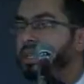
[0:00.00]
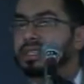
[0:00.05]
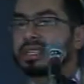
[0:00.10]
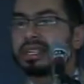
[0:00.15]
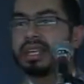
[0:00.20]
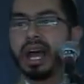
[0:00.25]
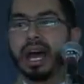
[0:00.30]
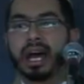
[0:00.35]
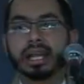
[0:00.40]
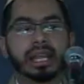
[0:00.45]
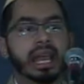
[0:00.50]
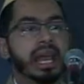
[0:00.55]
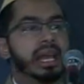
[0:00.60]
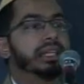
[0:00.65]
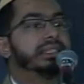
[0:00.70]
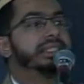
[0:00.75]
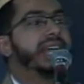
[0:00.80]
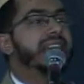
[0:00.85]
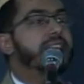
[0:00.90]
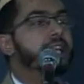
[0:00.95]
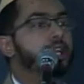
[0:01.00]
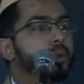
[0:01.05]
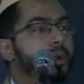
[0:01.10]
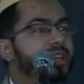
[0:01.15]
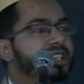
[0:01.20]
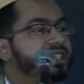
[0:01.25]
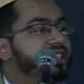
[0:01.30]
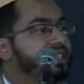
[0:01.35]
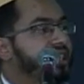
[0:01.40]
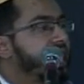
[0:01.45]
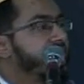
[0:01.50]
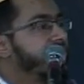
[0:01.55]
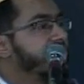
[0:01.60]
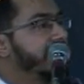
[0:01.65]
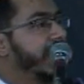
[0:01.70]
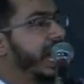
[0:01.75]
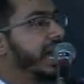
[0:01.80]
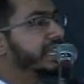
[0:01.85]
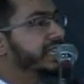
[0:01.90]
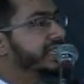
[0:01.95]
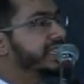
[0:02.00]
Ziyad, then it was Sayyida